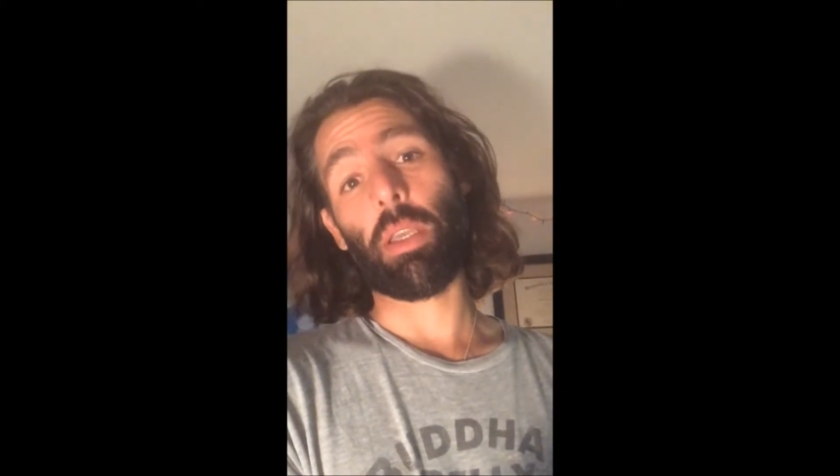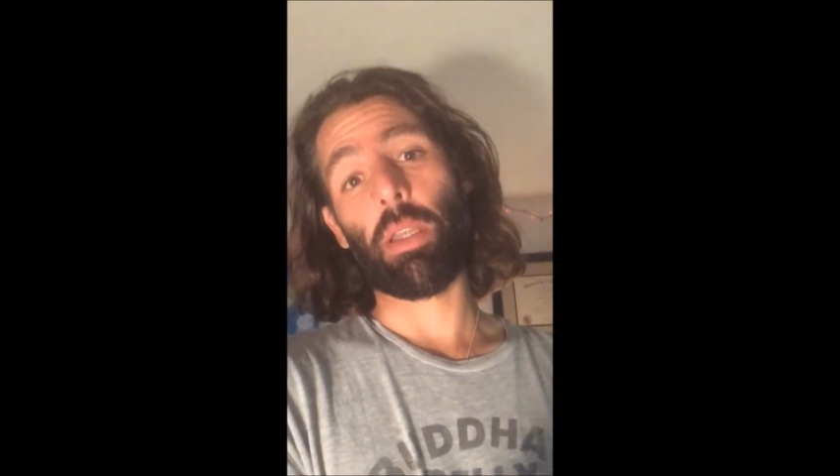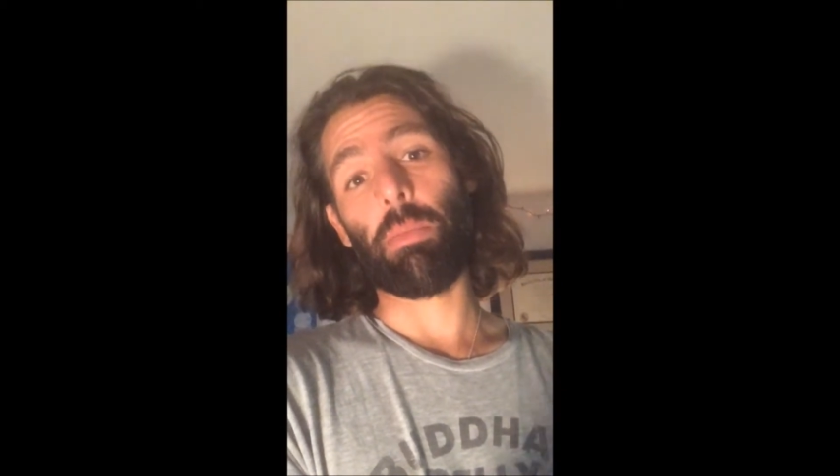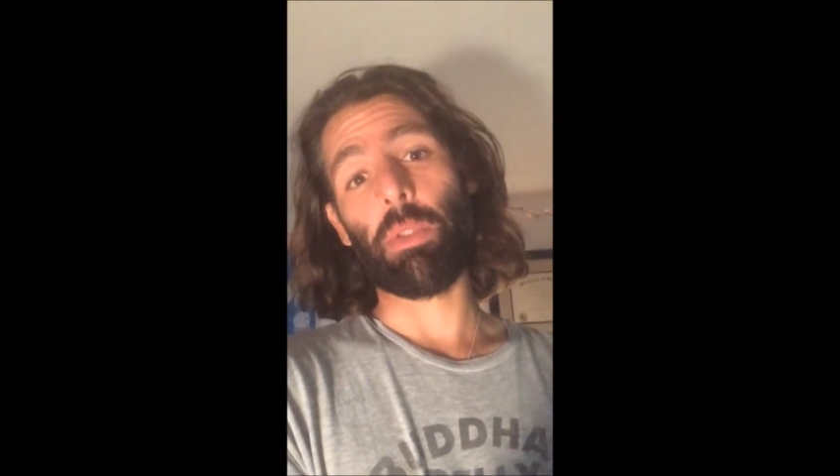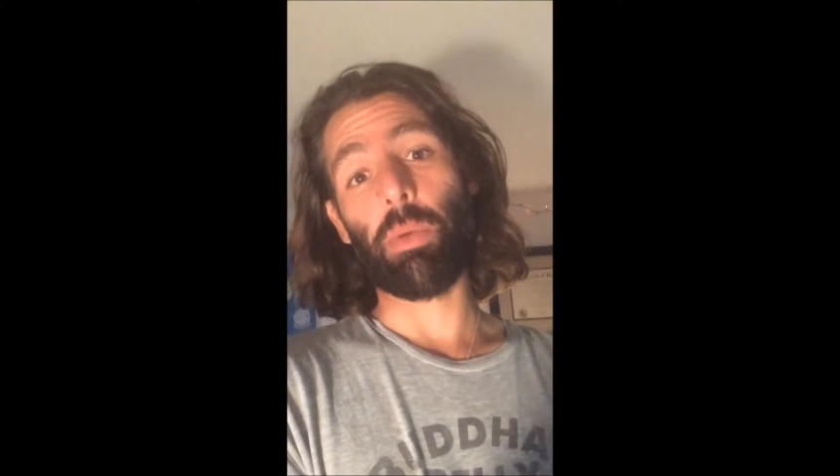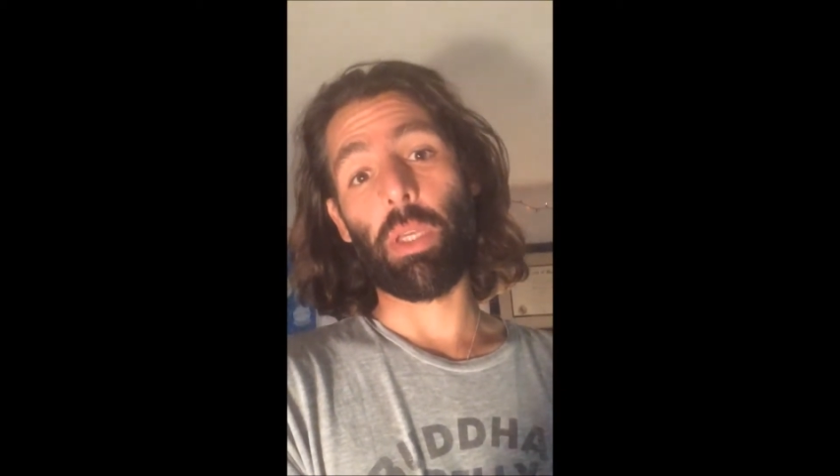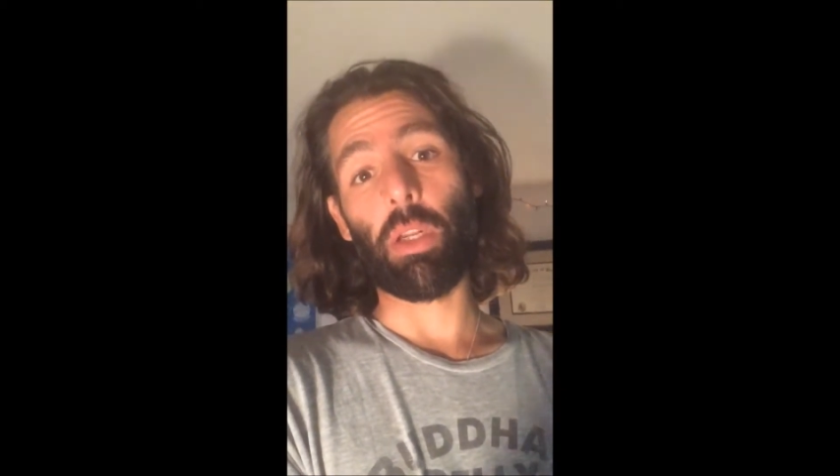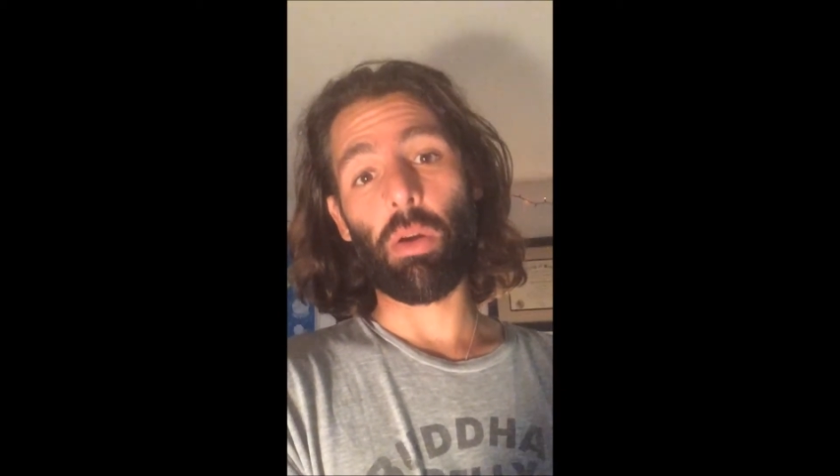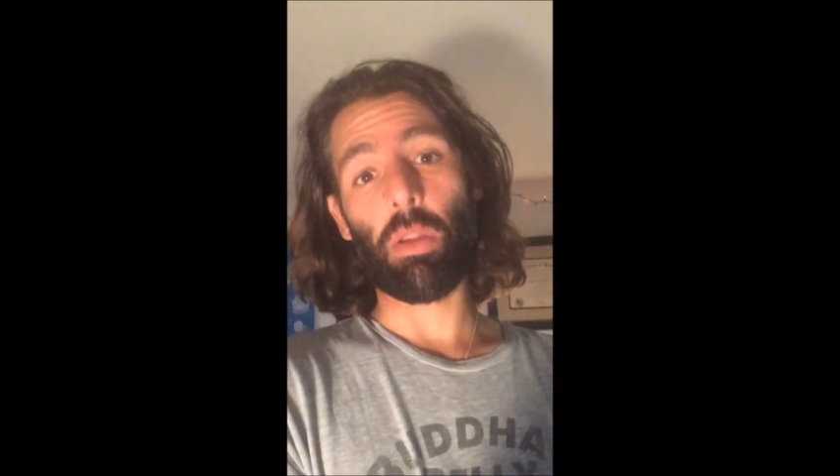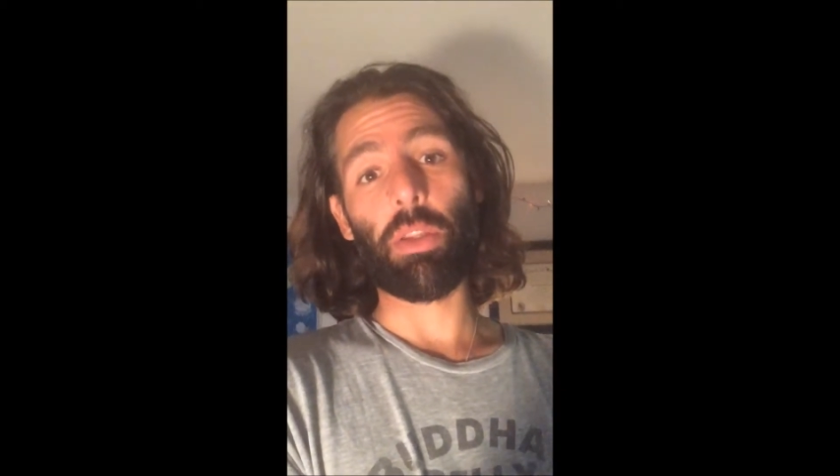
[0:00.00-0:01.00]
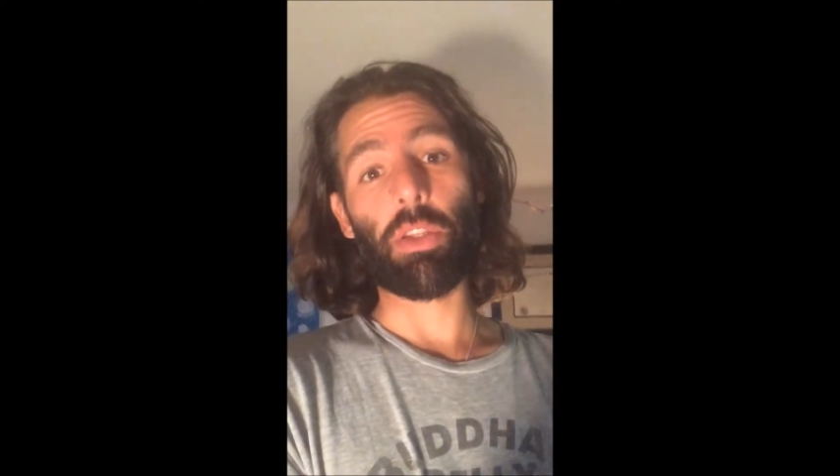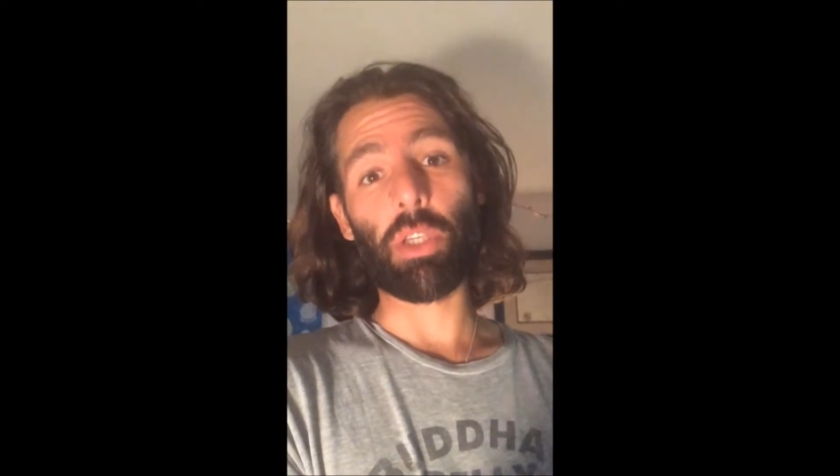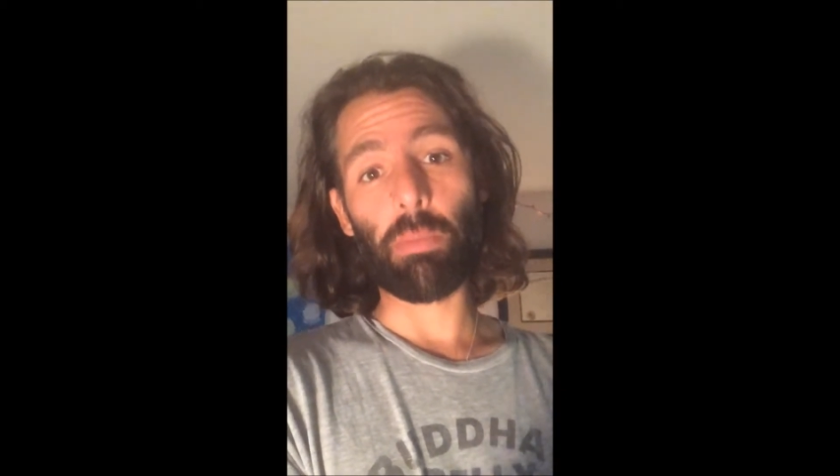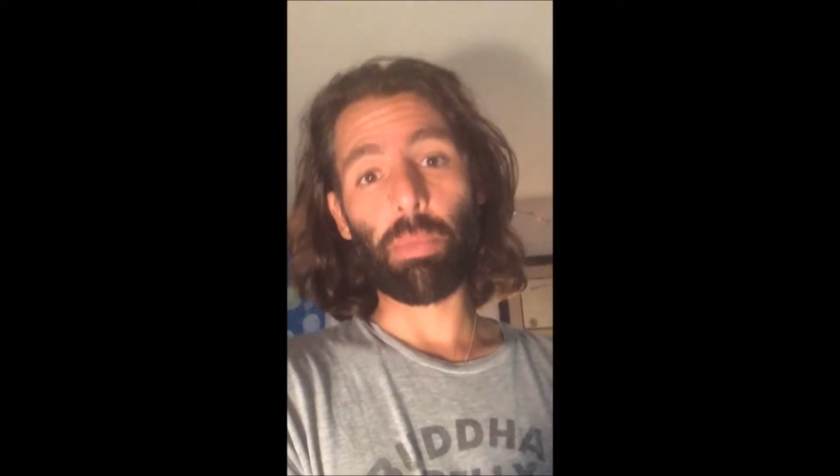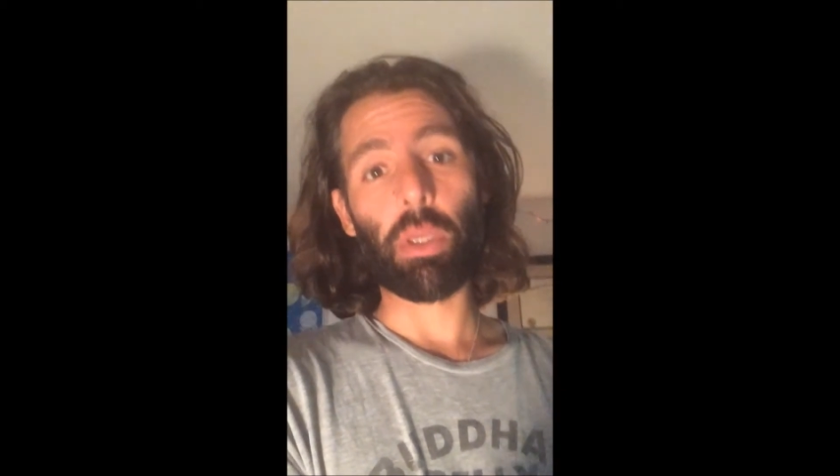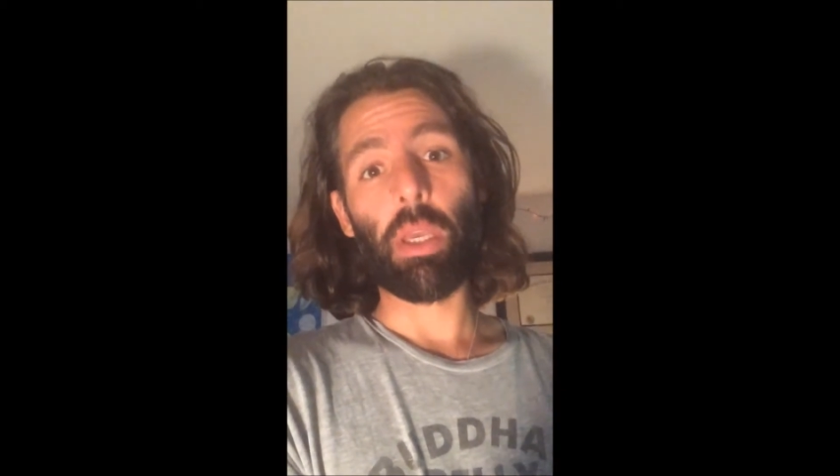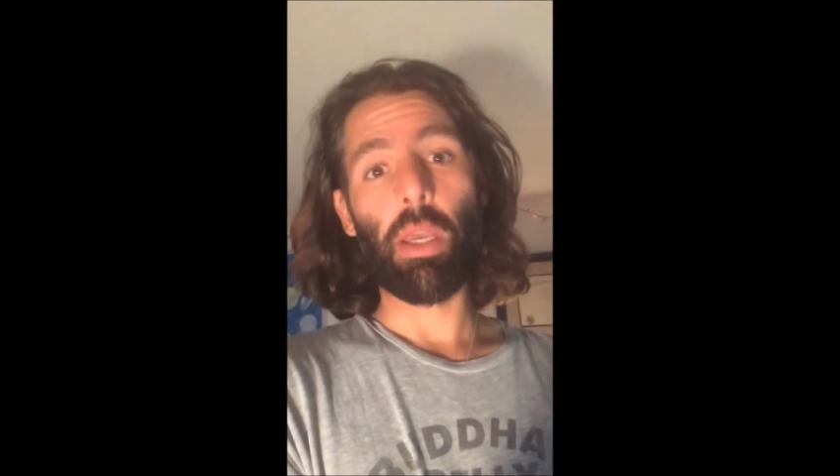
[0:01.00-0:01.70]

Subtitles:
and I'm doing it all on the cheap,